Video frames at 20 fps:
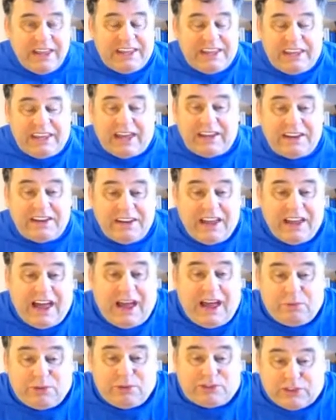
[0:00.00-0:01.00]
Yet
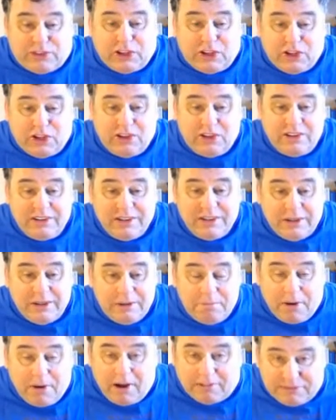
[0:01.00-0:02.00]
I was still
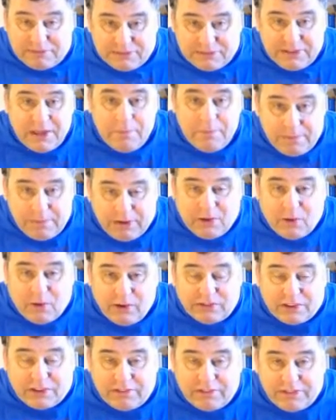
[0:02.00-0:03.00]
puffed
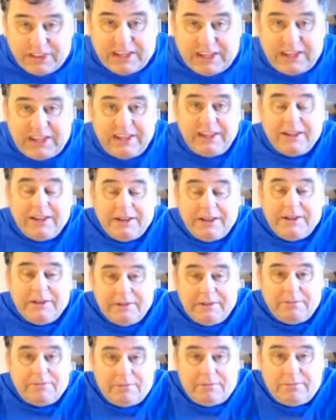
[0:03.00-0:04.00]
because of the
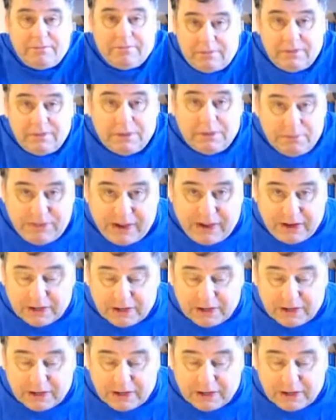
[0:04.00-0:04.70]
lymphatic